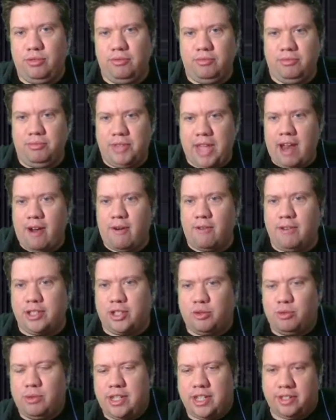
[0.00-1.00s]
the
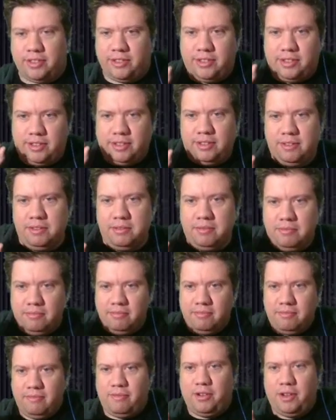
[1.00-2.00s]
Harris Twins
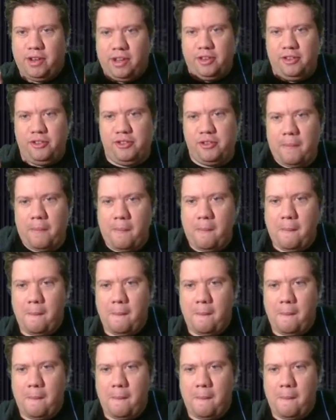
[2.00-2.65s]
footage.